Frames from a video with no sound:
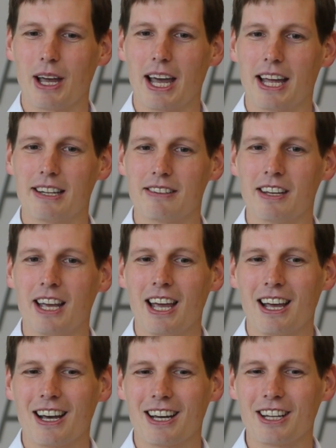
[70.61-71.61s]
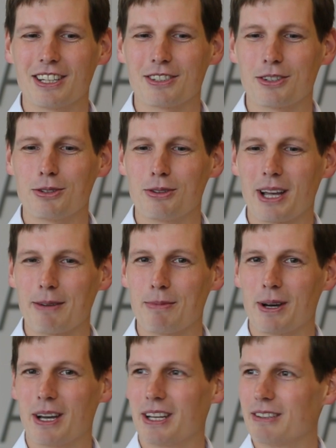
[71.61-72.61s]
And I like to call that
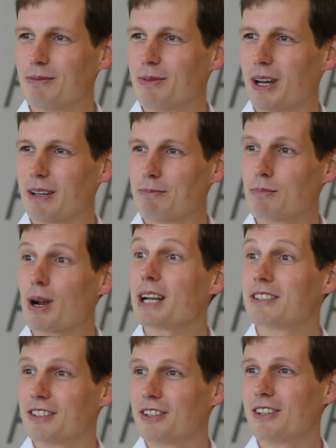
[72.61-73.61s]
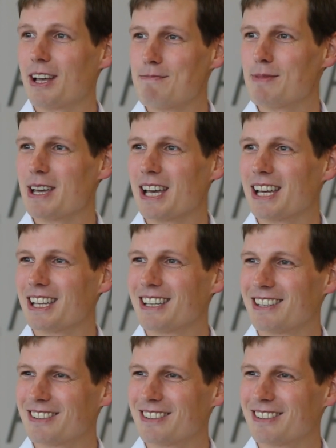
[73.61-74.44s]
my practical MBA.